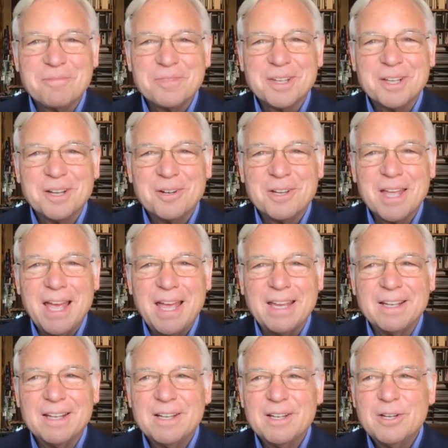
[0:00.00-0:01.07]
Okay. Yes.
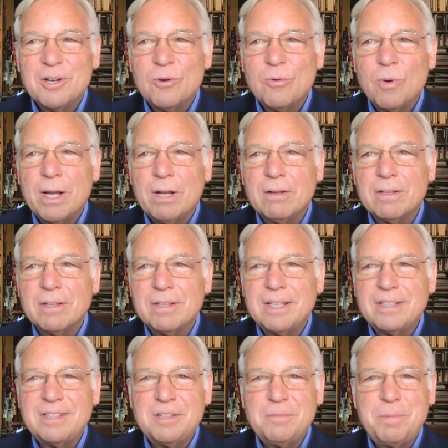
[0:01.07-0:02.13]
Well,
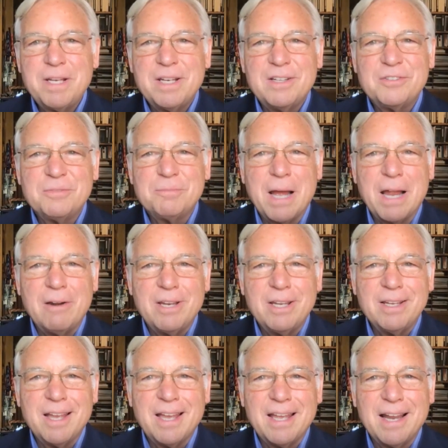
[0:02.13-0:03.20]
this has been
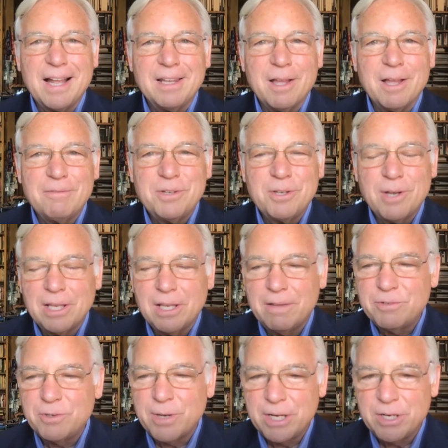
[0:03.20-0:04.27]
inspiring, and I love you. I
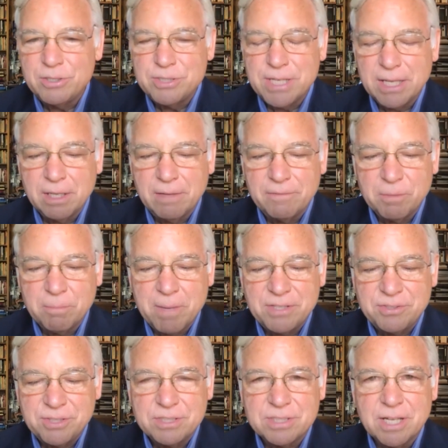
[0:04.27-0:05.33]
love your energy. I love your
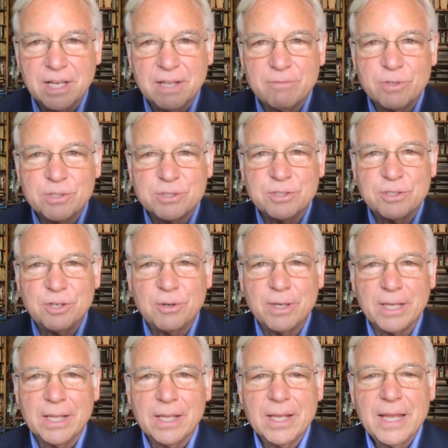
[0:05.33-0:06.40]
message. I love what you're
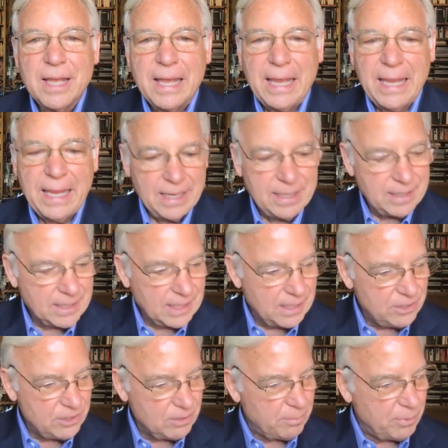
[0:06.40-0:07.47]
doing. And
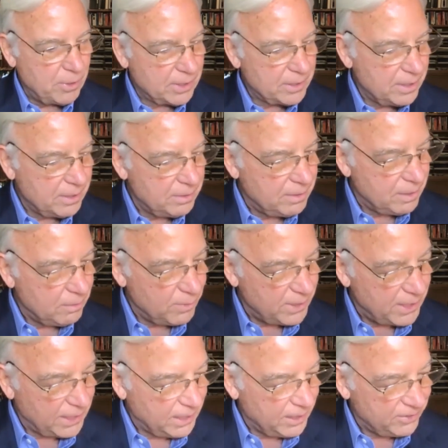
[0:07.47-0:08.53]
again, your book, The, the
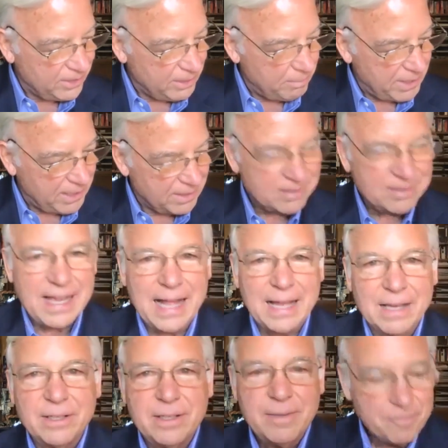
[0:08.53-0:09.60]
Ridiculously Big
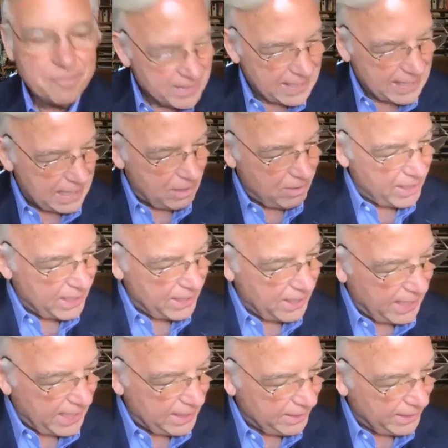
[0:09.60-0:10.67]
Salad How I
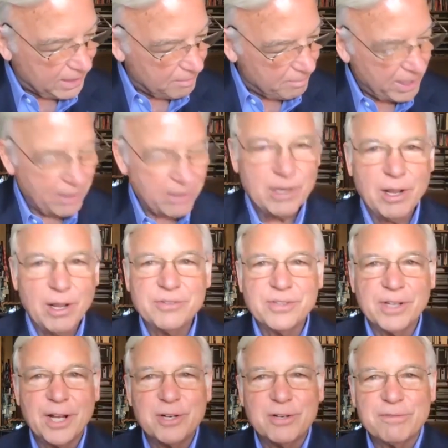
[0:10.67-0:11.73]
Ate Like a Bear and Lost
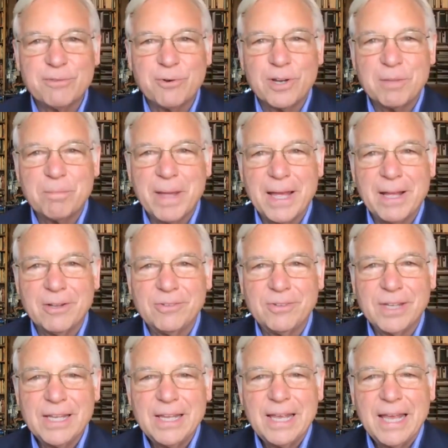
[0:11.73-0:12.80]
140 Pounds.
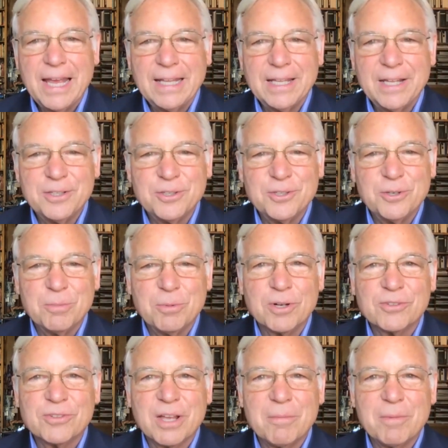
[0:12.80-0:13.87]
And then your new
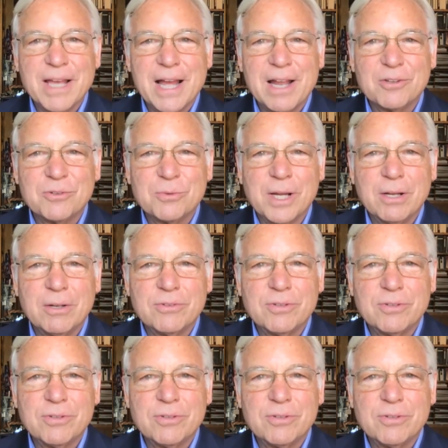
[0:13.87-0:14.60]
book's coming out as well.